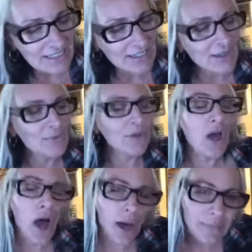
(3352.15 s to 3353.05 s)
you know, the
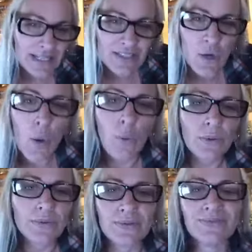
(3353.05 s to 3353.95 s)
comedy's
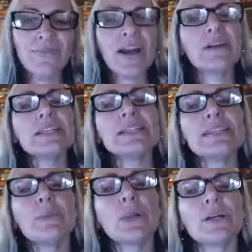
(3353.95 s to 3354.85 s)
very
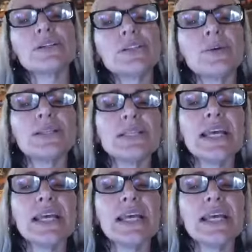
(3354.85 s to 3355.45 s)
similar. So and